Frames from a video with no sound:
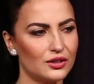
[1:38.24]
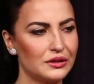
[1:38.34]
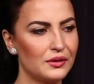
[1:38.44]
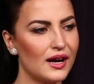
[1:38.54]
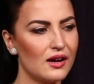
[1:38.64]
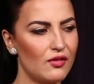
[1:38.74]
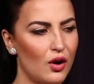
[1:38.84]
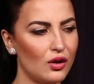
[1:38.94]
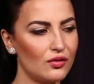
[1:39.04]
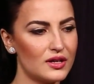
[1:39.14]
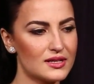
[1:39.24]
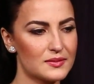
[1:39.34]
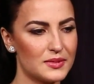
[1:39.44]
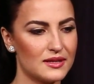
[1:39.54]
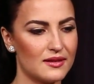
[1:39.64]
you know, I've always
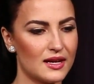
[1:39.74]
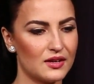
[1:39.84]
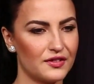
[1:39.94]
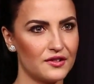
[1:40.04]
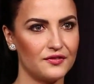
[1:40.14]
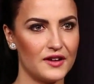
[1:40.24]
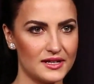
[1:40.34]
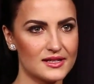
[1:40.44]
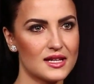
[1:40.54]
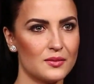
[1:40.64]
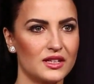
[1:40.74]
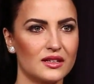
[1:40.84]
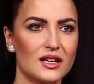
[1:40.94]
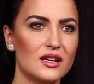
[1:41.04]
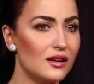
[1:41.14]
been that if I find something
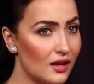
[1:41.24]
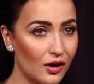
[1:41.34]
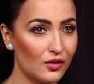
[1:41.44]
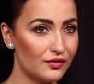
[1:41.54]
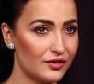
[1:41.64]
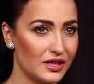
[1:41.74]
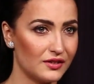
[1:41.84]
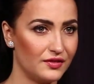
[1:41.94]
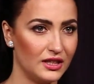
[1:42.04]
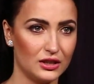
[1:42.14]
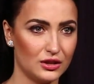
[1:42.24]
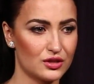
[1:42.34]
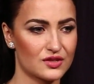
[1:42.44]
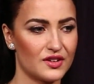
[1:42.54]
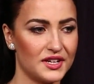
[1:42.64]
that I love and I feel it
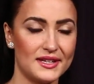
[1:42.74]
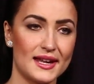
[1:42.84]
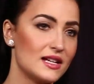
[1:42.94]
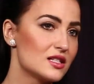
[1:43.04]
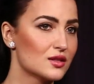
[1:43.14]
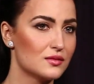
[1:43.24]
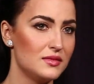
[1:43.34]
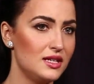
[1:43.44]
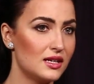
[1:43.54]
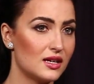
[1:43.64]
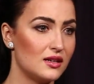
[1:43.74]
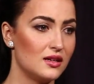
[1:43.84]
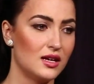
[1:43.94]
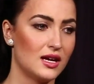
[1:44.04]
looks very nice on me and